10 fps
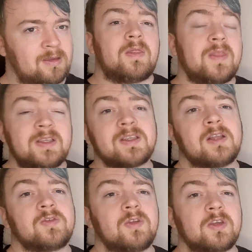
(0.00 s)
These
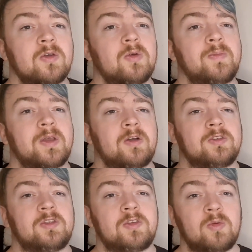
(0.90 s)
cards are really cool
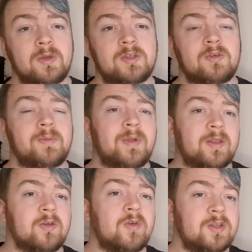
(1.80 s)
because you literally play
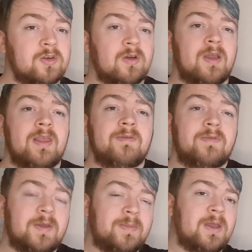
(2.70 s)
the creature and then
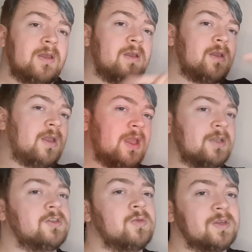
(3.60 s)
flip it
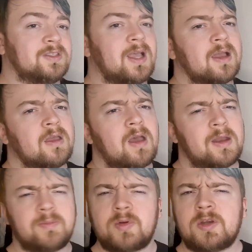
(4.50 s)
into the saga, and
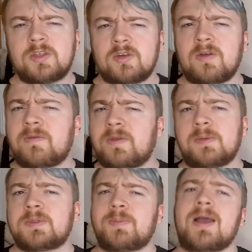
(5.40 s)
I'm pretty sure it
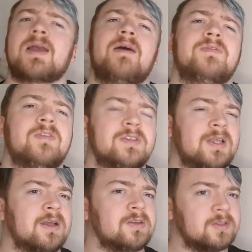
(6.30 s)
flips back after the
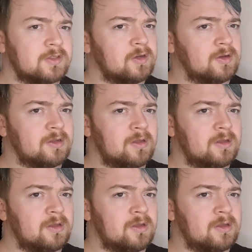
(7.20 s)
saga's done.